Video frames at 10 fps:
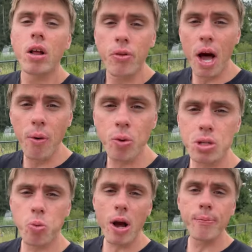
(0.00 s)
that was
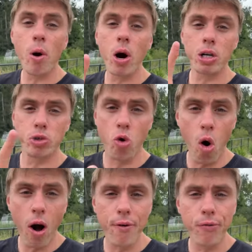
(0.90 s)
when my
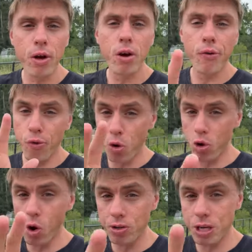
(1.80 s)
drive for
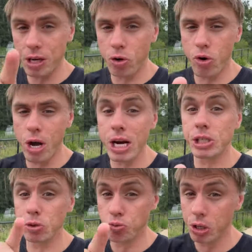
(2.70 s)
content
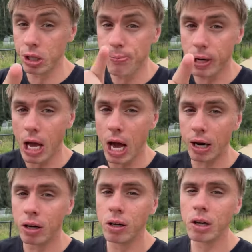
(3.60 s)
creation really
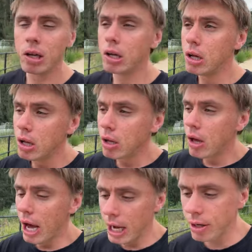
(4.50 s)
began.
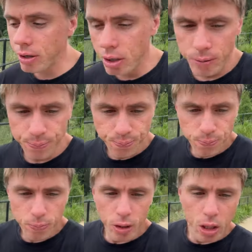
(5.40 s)
And
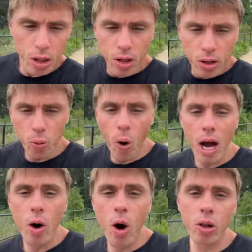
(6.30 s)
the
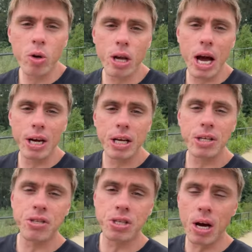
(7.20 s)
way I look at it
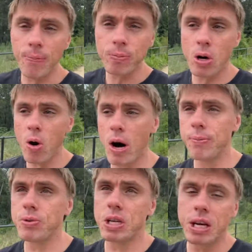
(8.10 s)
is
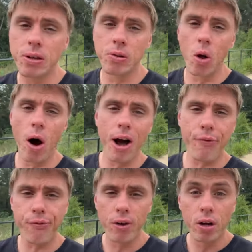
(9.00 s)
sometimes in
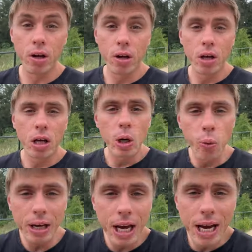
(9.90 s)
life,
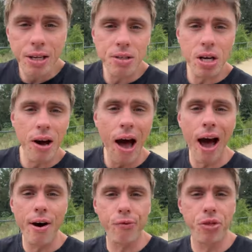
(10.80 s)
we need to
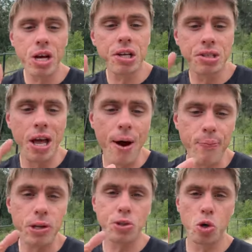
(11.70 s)
have things
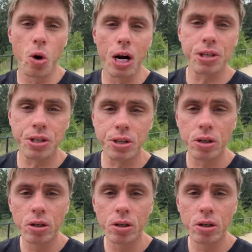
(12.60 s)
happen to us